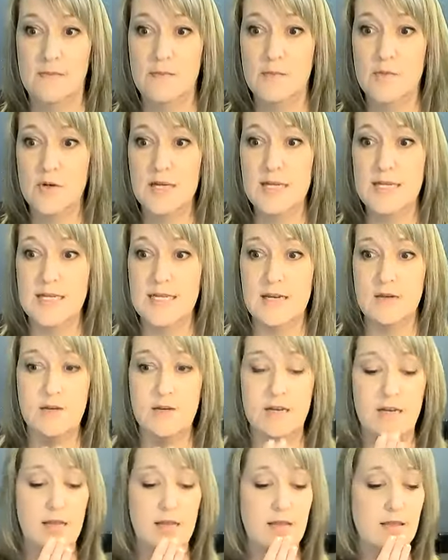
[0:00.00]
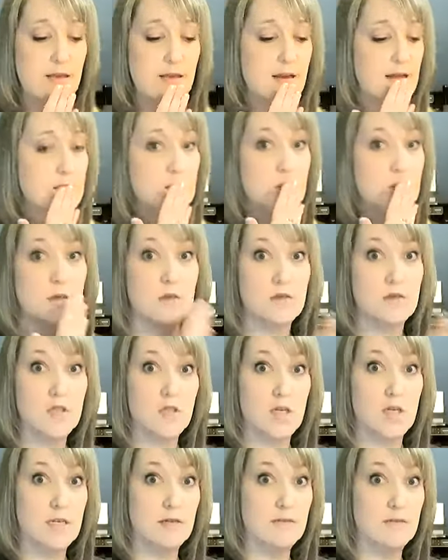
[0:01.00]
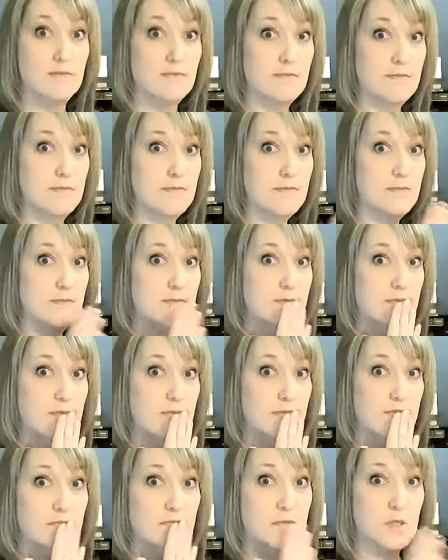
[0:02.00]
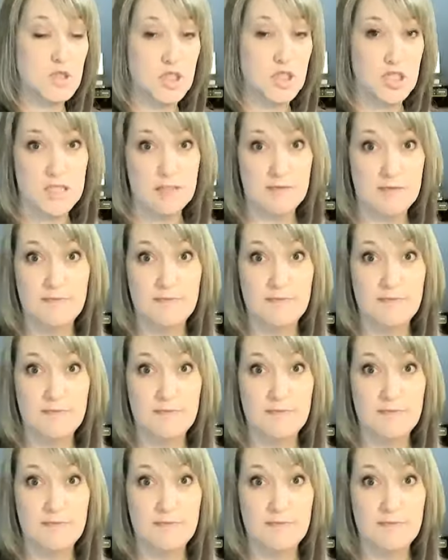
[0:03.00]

Bring it down and hit the next one. Good, good.